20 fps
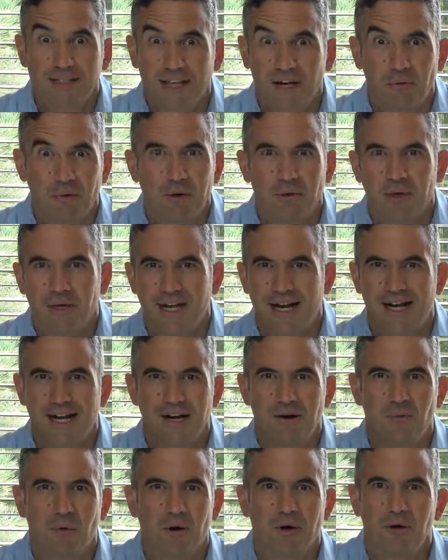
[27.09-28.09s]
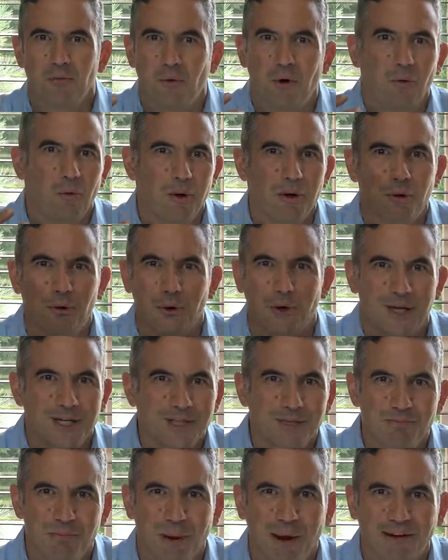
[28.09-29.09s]
that we were getting weren't what we were
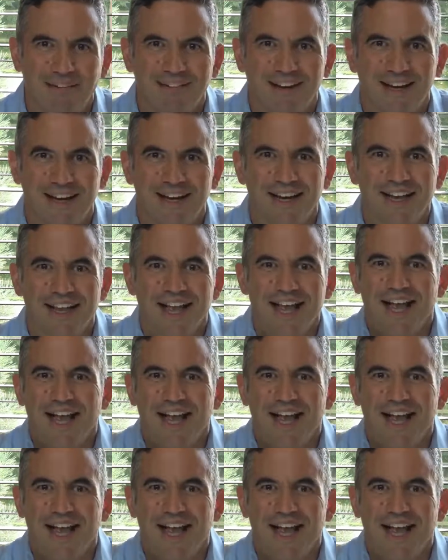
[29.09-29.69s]
expecting.